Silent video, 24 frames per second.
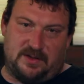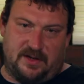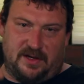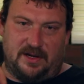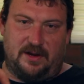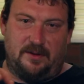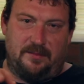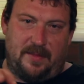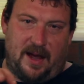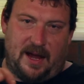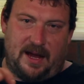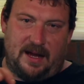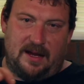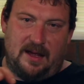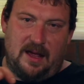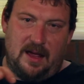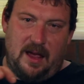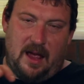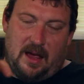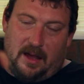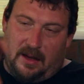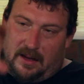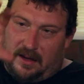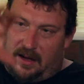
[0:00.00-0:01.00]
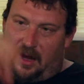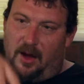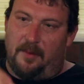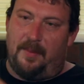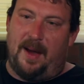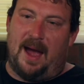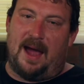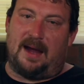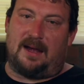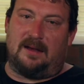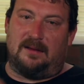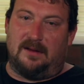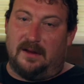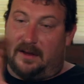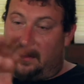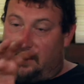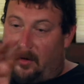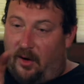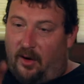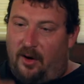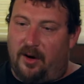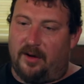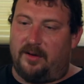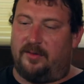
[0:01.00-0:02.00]
Then you may go back and look at
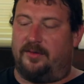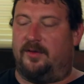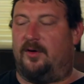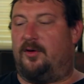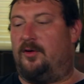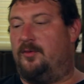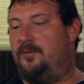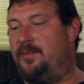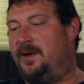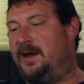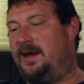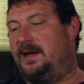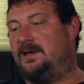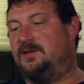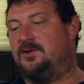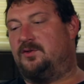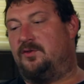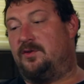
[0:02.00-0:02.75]
the art on the whole page.